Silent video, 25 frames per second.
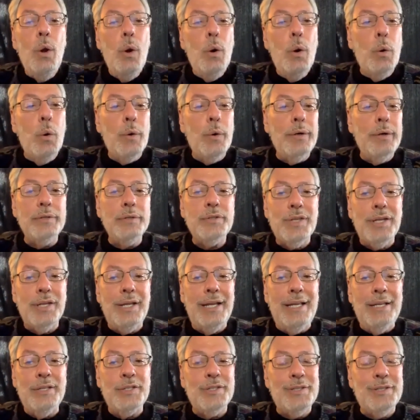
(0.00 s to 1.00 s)
or is
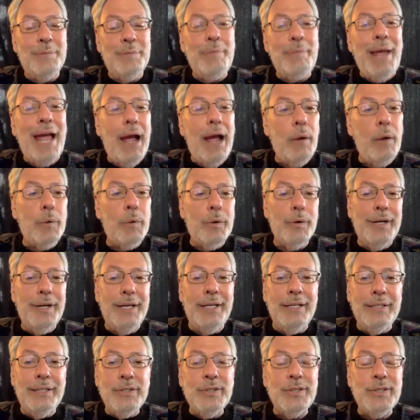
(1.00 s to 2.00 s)
the power
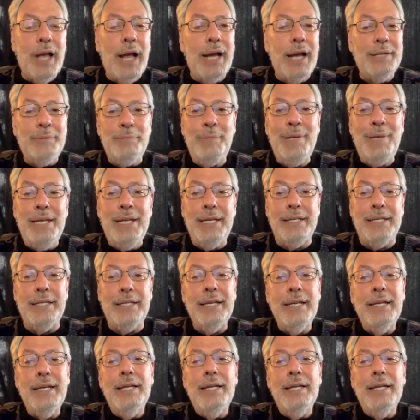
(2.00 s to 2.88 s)
inside me?